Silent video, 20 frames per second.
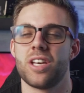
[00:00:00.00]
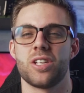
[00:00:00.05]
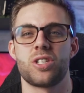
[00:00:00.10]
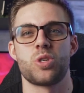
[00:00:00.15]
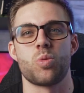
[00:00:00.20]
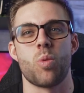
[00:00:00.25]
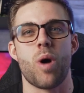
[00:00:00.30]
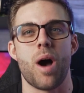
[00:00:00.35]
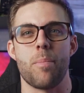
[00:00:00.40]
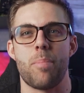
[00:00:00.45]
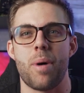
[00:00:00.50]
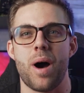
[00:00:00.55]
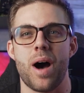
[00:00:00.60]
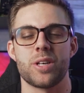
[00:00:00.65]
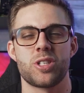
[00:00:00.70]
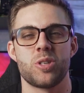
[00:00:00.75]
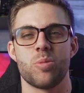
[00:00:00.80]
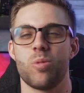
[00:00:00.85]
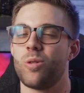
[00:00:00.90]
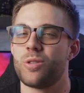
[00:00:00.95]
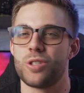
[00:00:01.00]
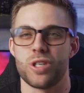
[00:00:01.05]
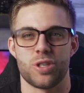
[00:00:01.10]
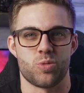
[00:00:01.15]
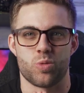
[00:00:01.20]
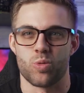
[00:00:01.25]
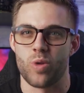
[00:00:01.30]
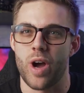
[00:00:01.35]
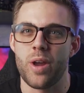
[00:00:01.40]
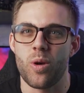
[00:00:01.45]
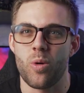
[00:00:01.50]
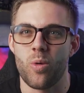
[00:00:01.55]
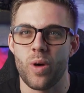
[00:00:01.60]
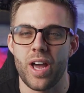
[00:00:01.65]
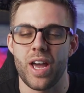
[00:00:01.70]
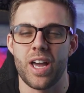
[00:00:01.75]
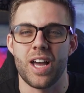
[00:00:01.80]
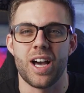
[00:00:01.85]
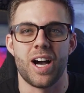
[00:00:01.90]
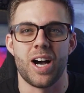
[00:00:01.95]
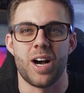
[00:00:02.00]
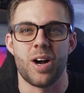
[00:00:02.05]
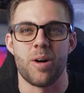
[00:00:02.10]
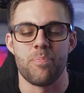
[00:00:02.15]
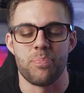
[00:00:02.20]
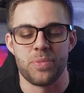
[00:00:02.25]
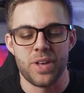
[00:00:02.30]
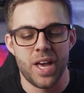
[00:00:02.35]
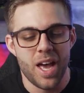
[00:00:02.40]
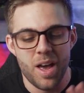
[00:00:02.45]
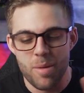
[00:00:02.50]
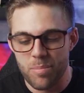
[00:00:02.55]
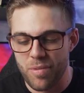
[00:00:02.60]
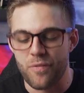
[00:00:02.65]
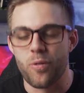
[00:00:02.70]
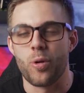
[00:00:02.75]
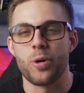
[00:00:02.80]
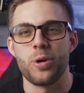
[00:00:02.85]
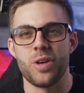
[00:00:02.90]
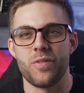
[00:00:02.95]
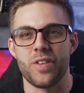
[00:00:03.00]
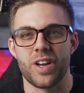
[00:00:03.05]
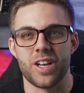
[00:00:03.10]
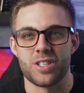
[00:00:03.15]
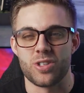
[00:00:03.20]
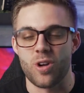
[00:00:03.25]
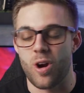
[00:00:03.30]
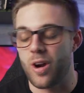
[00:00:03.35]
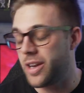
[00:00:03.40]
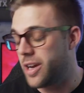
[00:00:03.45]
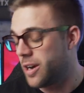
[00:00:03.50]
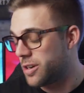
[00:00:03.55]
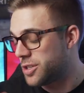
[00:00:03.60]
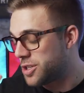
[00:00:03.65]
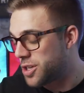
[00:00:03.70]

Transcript: this swap possible just right away um, before you even get started here.